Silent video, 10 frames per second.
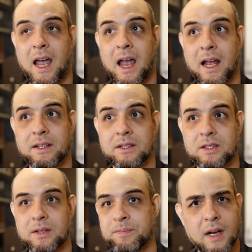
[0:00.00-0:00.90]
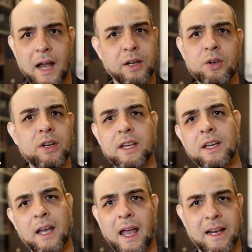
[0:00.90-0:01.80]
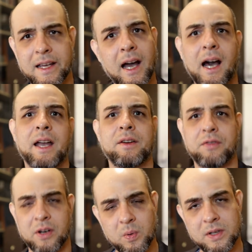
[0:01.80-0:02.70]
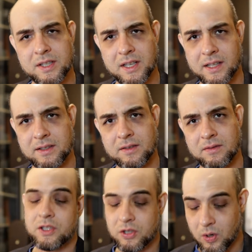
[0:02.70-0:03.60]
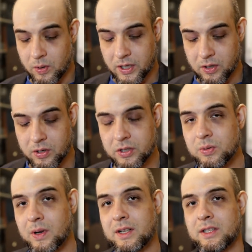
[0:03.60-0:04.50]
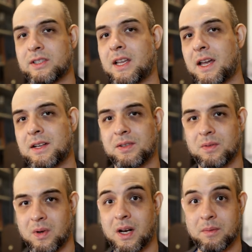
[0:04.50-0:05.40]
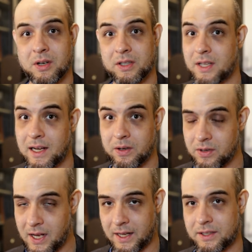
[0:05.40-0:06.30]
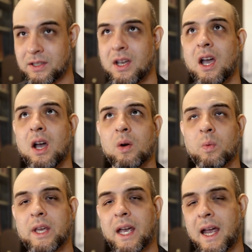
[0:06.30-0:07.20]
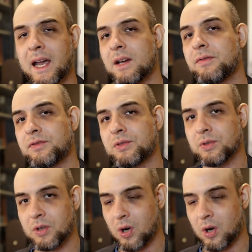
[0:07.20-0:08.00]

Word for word: and I couldn't hear any high frequencies. So in order to understand what I'm going to tell you next, we have to